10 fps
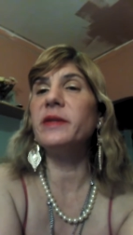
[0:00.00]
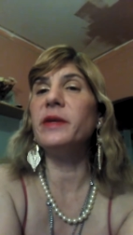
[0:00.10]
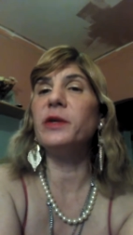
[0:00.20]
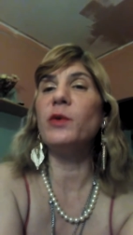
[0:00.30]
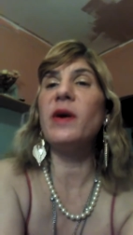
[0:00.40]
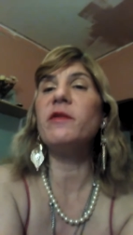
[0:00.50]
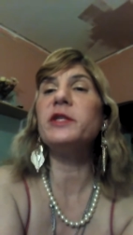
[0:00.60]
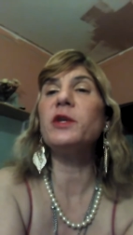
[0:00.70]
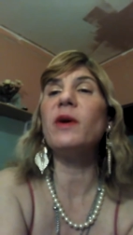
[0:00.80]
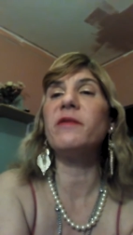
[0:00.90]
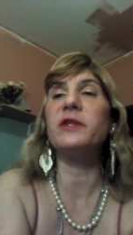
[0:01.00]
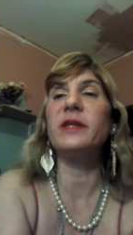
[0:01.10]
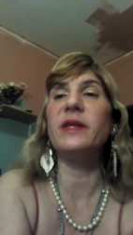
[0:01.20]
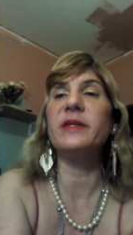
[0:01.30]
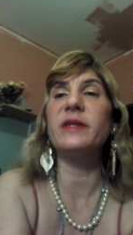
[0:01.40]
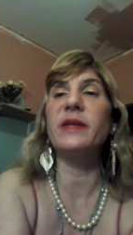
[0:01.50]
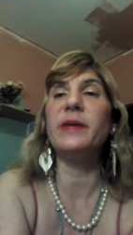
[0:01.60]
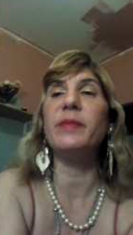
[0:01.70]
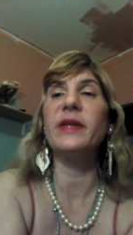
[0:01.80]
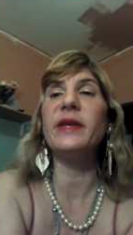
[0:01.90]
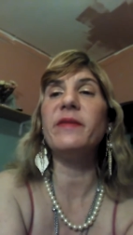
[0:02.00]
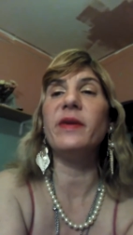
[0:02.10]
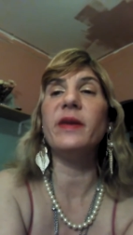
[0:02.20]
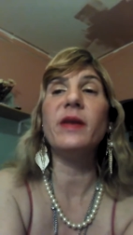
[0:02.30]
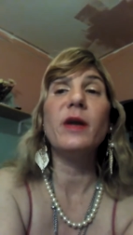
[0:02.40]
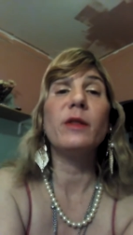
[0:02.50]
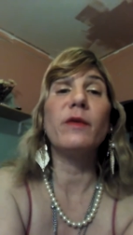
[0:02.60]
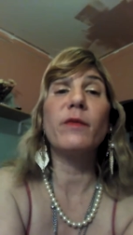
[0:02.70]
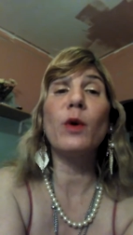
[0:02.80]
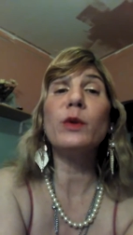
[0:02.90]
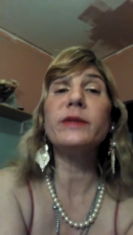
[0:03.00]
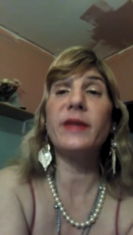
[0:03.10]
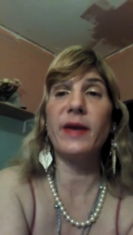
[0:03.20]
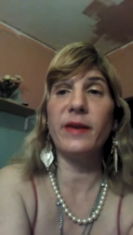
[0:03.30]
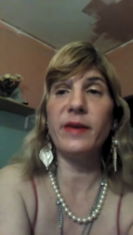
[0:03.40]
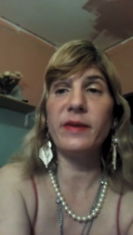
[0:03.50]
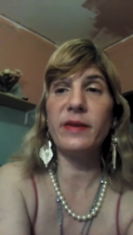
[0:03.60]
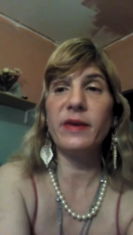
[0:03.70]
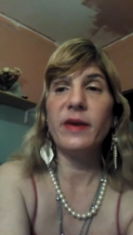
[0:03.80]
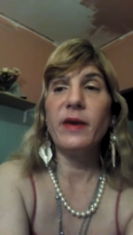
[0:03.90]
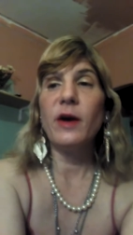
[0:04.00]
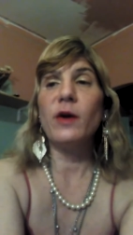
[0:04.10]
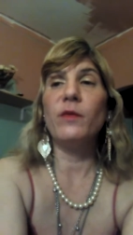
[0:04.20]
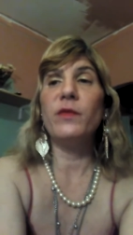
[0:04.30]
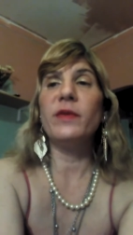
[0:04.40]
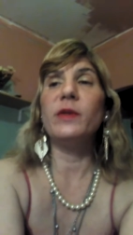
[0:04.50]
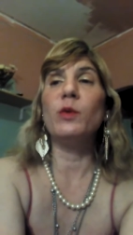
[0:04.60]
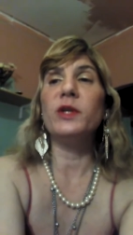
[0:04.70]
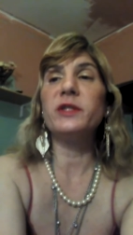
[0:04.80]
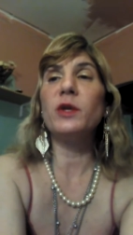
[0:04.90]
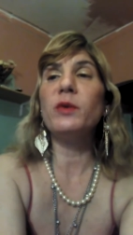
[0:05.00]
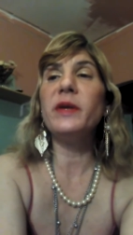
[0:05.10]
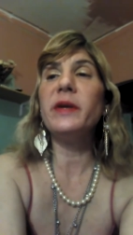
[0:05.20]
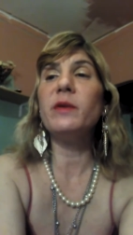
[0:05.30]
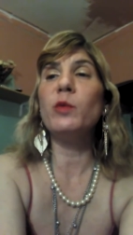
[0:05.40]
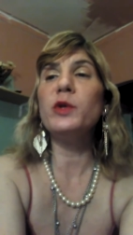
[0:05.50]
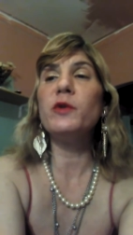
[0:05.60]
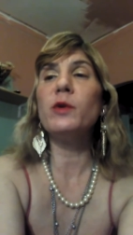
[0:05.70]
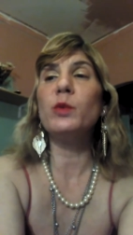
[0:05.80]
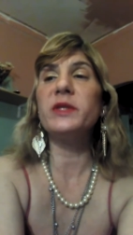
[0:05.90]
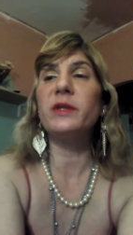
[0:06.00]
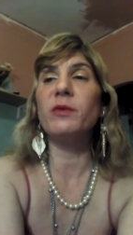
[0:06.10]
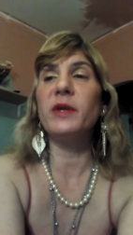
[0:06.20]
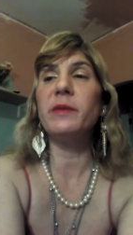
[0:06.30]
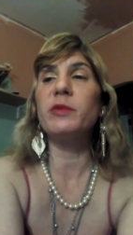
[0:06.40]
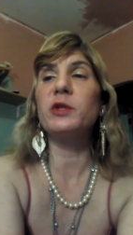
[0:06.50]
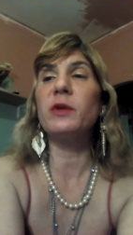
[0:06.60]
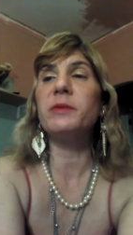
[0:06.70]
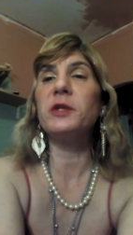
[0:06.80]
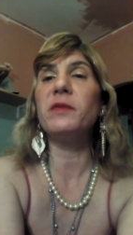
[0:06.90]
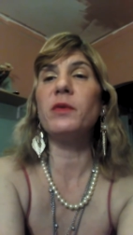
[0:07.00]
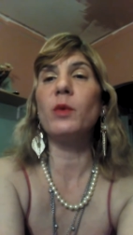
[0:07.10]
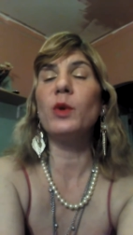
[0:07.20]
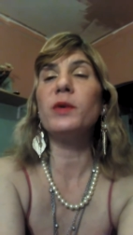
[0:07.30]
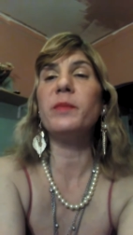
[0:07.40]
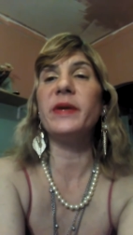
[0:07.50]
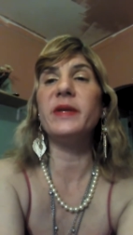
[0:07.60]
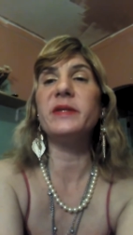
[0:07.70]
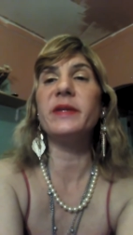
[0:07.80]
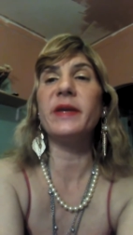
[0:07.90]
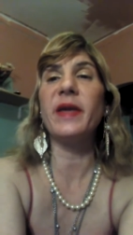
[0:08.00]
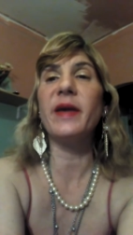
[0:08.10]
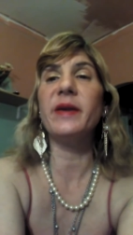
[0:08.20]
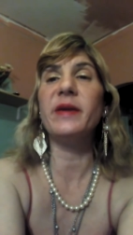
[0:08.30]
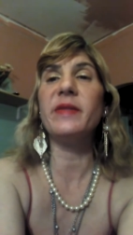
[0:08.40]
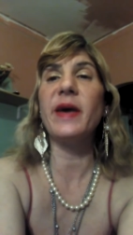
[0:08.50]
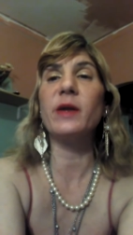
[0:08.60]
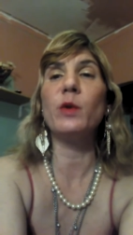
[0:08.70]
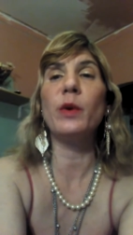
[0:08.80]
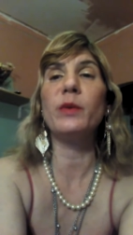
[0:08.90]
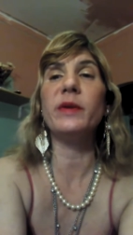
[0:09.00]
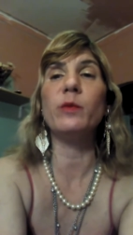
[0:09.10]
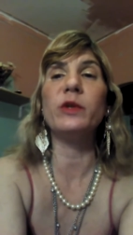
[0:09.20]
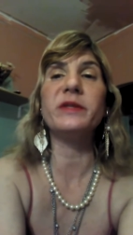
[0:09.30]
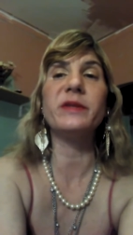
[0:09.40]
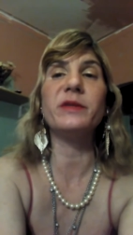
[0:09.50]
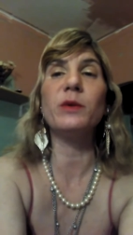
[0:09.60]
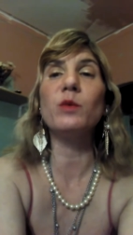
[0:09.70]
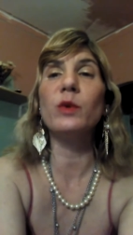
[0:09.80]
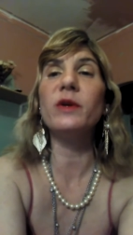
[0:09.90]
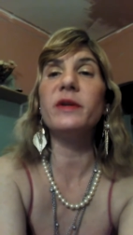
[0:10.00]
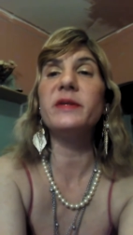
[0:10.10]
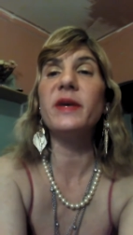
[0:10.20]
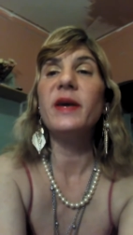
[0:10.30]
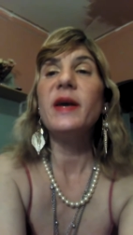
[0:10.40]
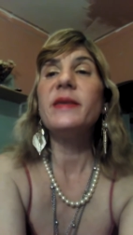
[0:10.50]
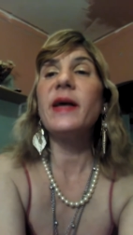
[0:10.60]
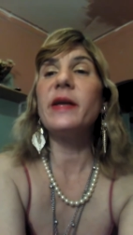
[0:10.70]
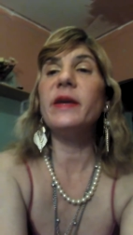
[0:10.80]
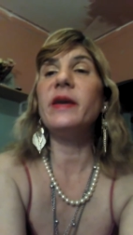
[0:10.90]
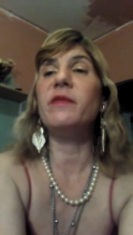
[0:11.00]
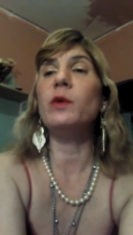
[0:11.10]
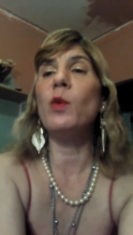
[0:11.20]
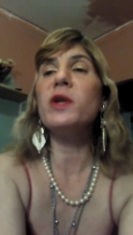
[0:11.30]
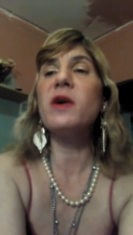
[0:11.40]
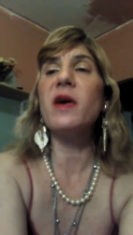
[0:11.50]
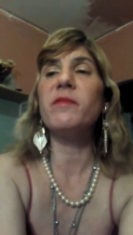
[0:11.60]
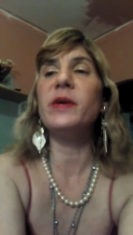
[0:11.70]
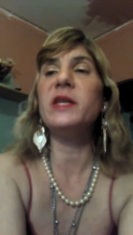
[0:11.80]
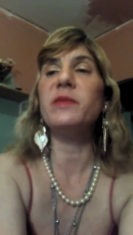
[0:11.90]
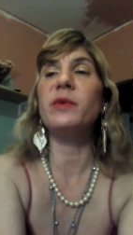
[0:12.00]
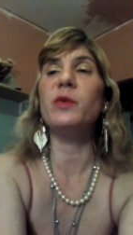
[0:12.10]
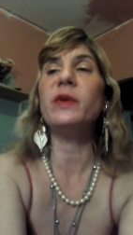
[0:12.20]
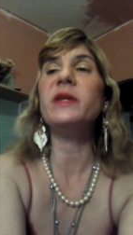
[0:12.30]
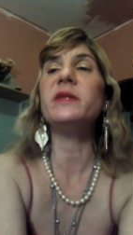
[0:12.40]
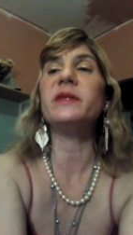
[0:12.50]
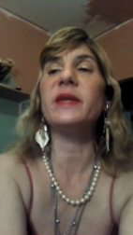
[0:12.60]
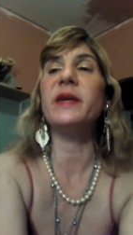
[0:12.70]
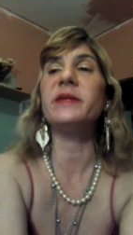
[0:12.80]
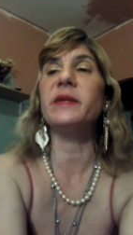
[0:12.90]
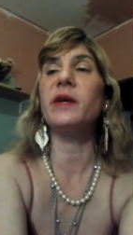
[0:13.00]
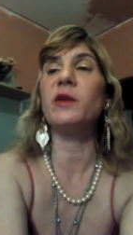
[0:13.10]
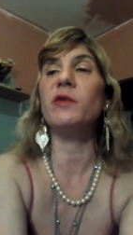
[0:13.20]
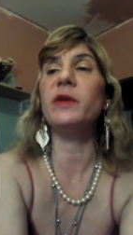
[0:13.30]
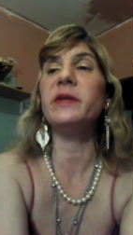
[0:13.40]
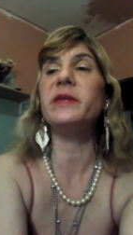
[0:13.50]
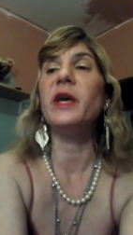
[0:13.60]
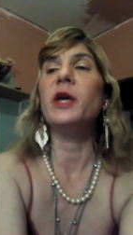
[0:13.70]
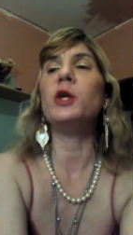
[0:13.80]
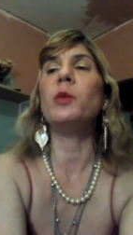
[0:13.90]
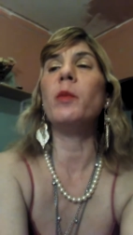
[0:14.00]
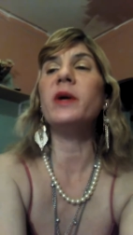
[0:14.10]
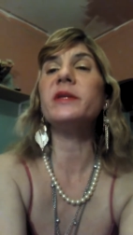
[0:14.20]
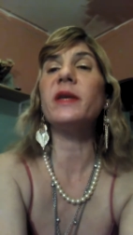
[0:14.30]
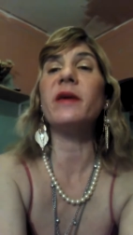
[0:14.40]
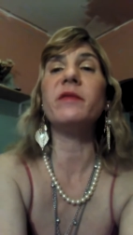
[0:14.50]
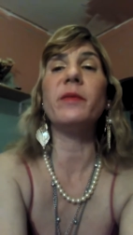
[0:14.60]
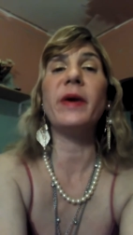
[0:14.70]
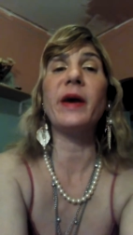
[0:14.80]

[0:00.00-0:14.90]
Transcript: into ever so effortlessly believing the false tenet of the Woodrow Wilsonian prescription for world peace, dictating that, quote, in Wilson's own words, that if you want to have peace between states and countries, you must have